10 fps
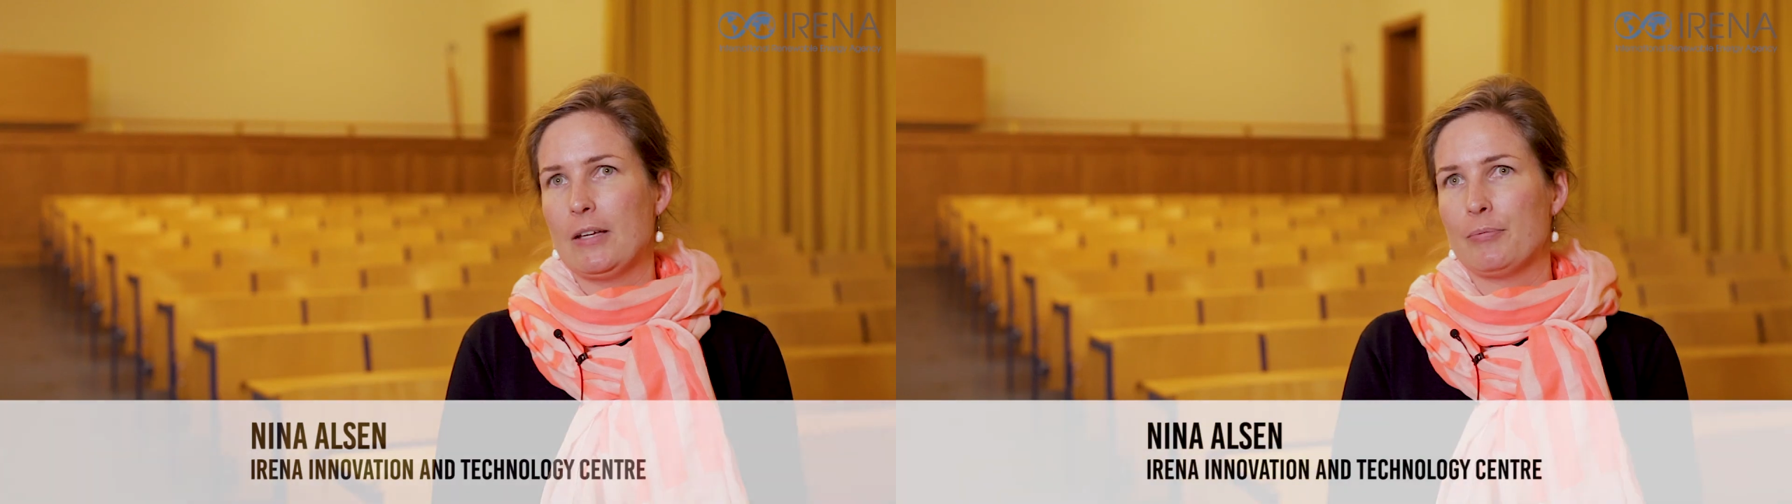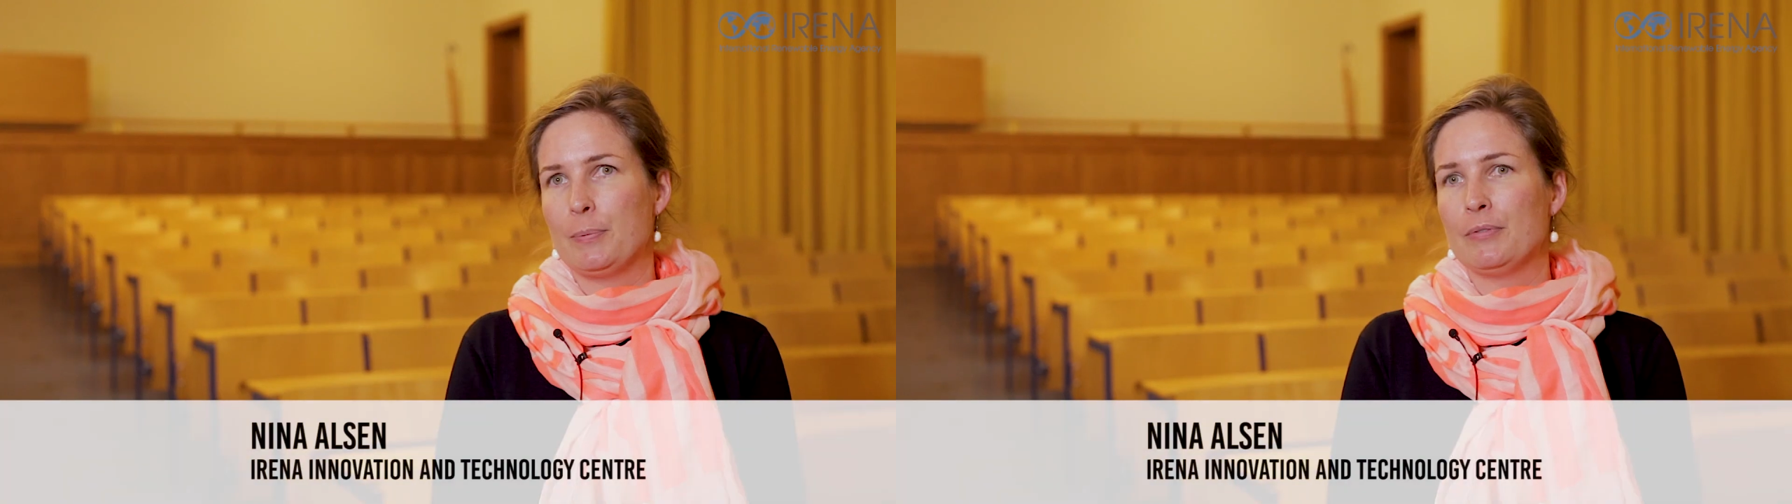
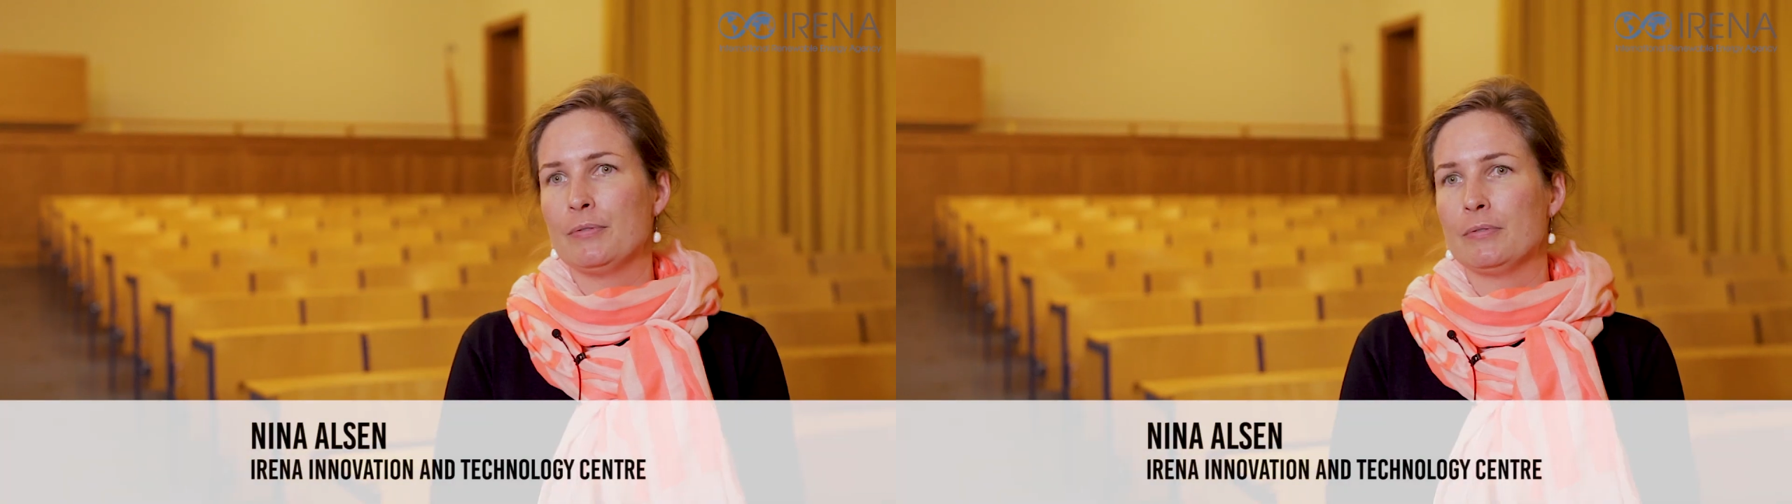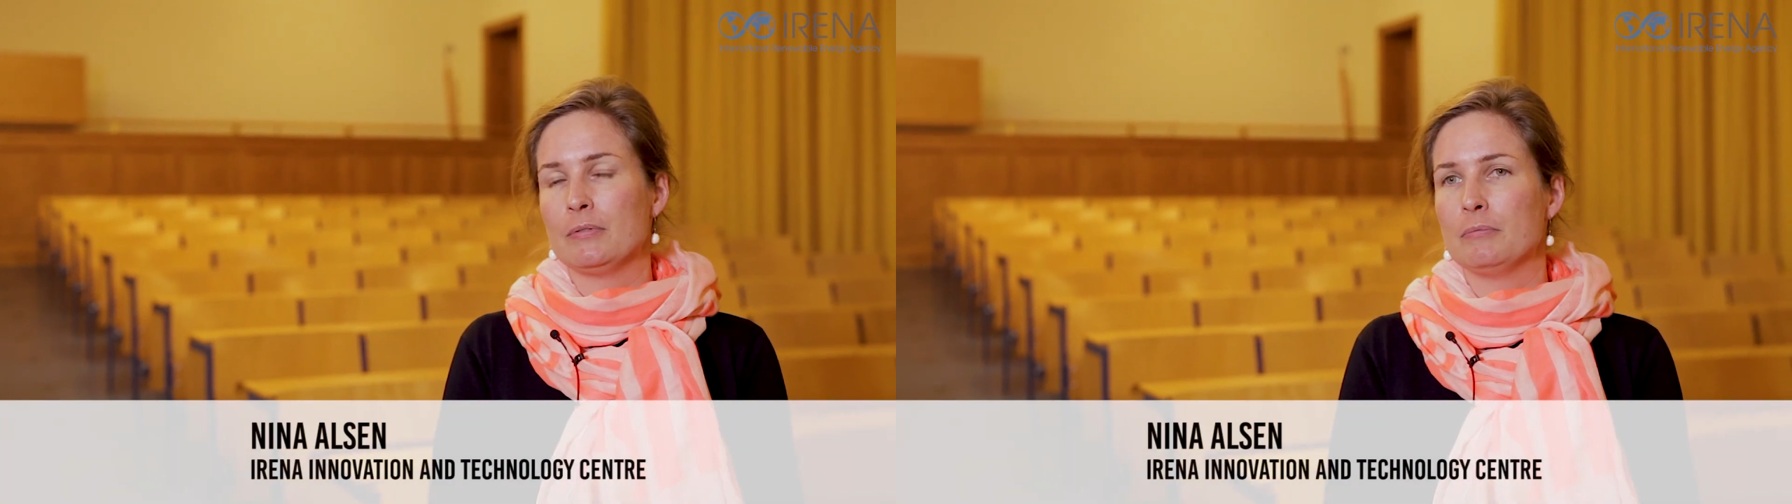have
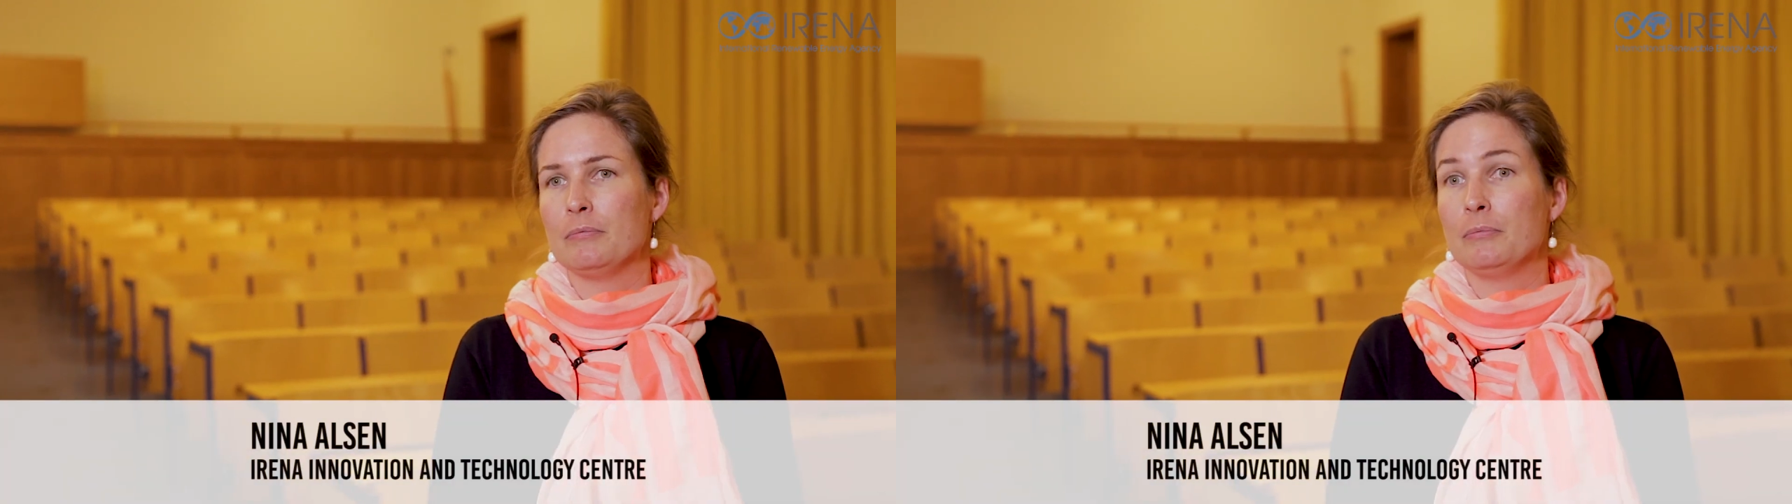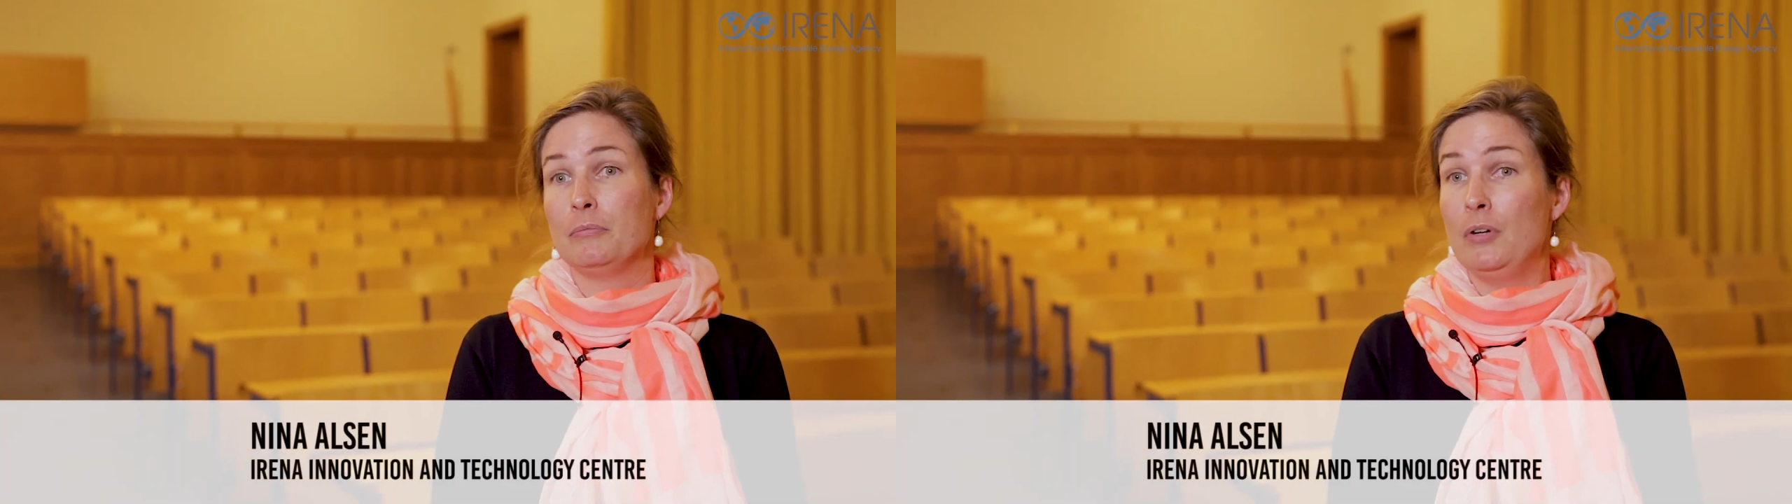
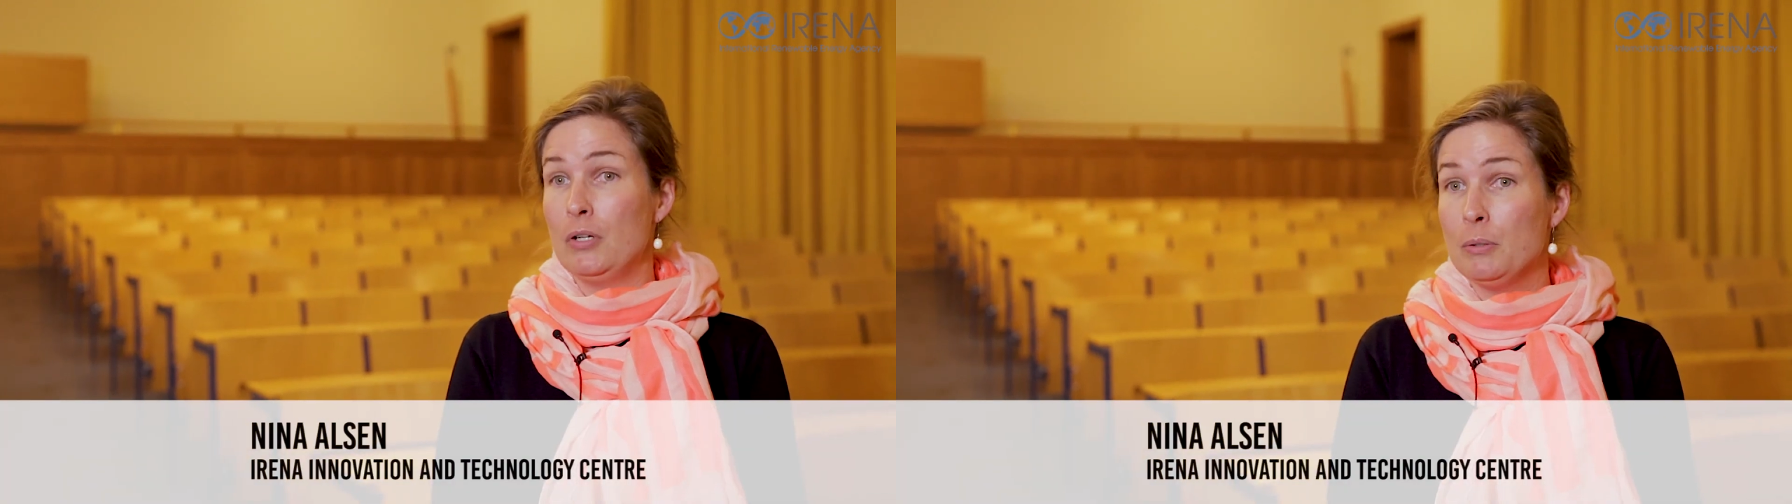been very